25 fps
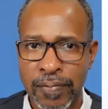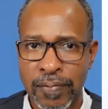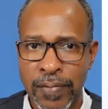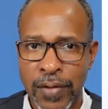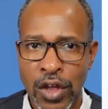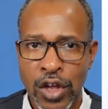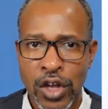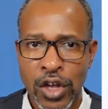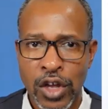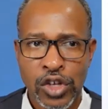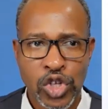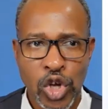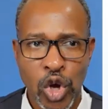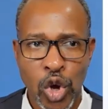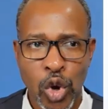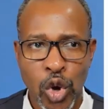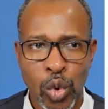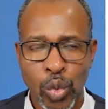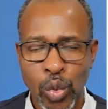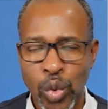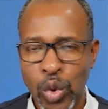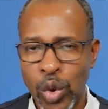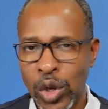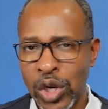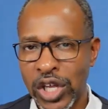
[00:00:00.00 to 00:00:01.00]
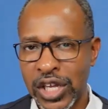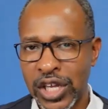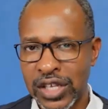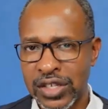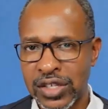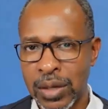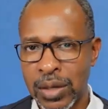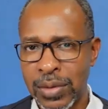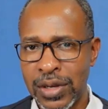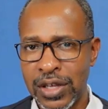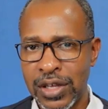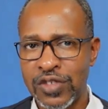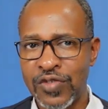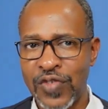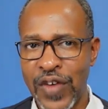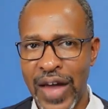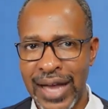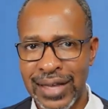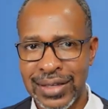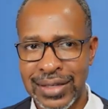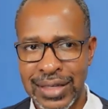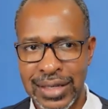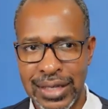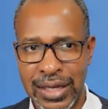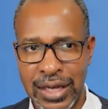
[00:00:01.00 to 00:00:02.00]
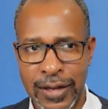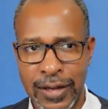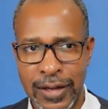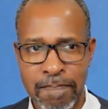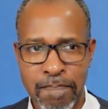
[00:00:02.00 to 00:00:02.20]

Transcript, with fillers: So, we want to look at some of these facts again.